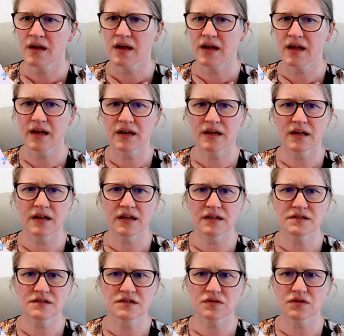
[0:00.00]

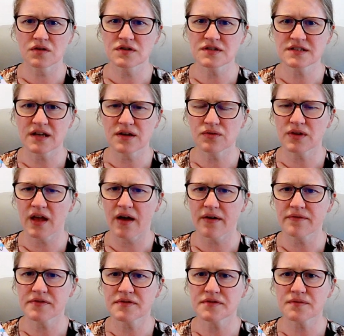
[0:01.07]
And you notice I only have
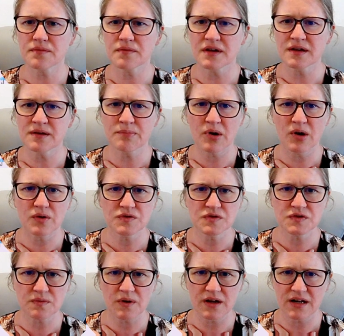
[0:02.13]
3
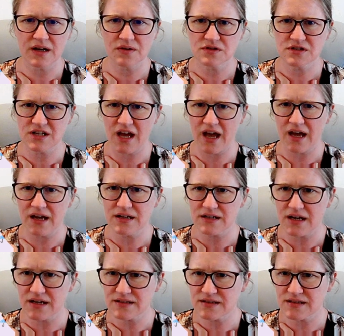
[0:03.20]
posts right now tagged
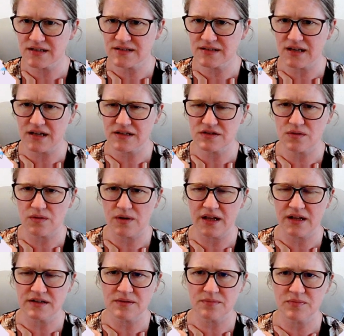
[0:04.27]
as this, and so I
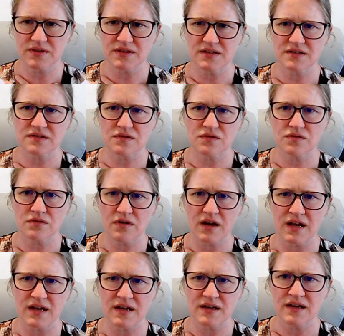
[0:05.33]
end up with this
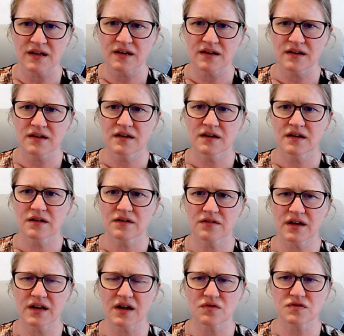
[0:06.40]
grayed
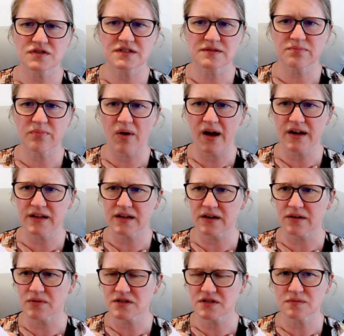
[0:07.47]
out spot here,
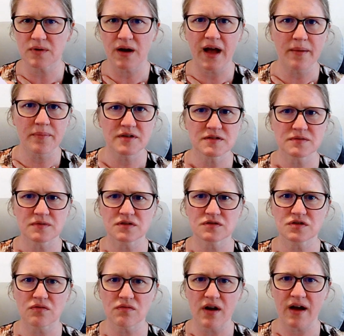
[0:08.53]
which is what happens when you
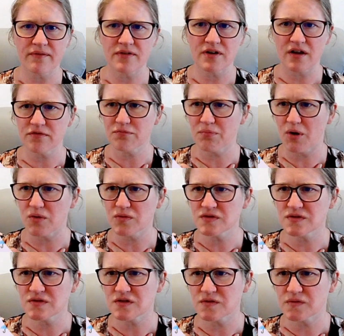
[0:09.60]
don't have enough
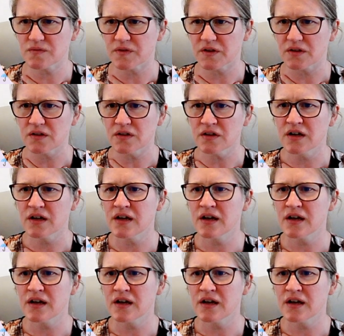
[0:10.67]
posts to fill.